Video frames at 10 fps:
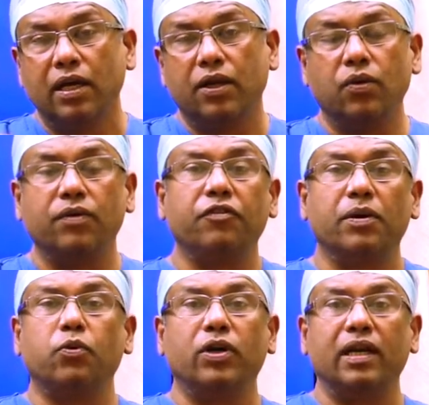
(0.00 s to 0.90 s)
if you
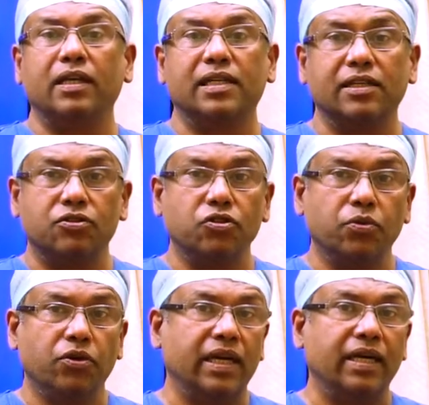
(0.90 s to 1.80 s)
are put in a chest
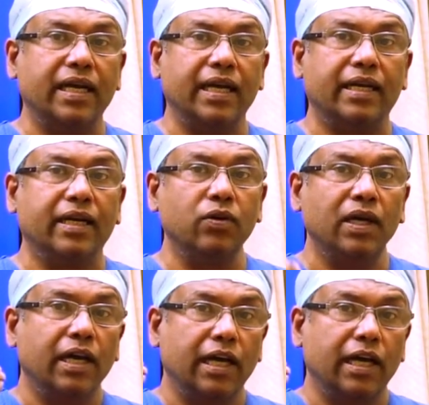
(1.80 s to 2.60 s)
tube, you can take it out,